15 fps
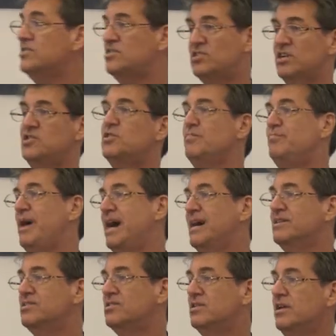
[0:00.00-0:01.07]
such a
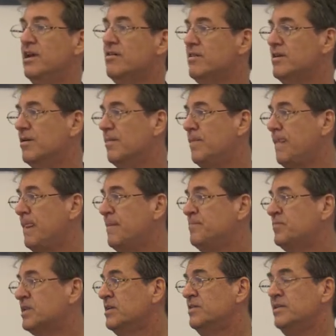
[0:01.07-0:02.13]
bad scenario.
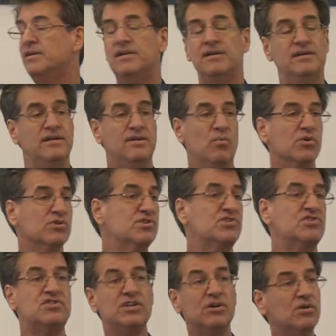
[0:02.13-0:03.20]
We're
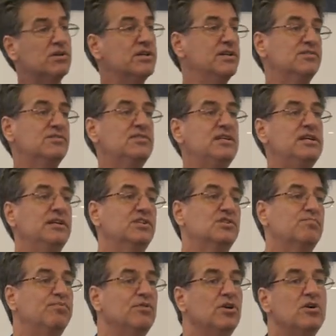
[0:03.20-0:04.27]
still going to see an
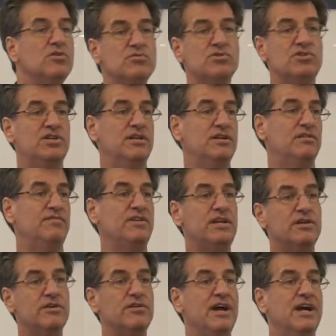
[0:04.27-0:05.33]
explosion of
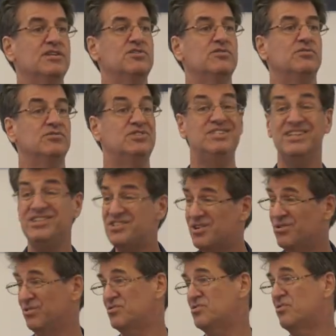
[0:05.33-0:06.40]
international
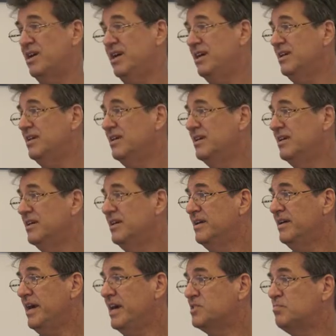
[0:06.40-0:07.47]
digital trade
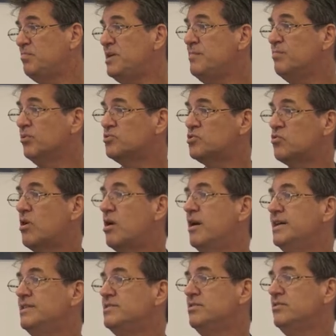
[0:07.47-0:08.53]
as people
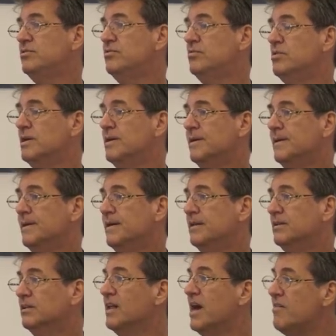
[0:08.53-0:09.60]
try to
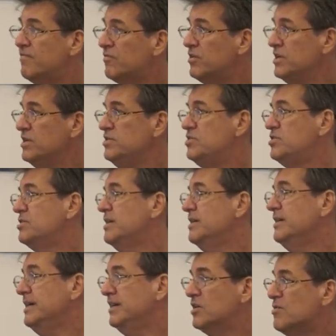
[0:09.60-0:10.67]
leverage
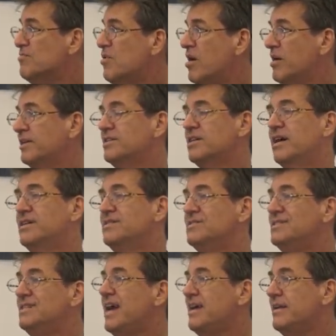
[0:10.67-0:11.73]
and
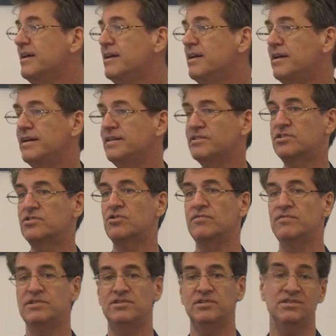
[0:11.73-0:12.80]
commoditize data and
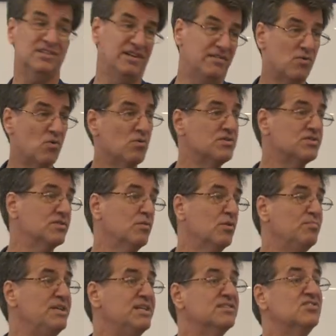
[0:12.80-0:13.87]
services. And of course, there
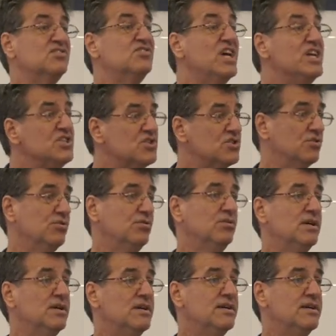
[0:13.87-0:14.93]
will be essential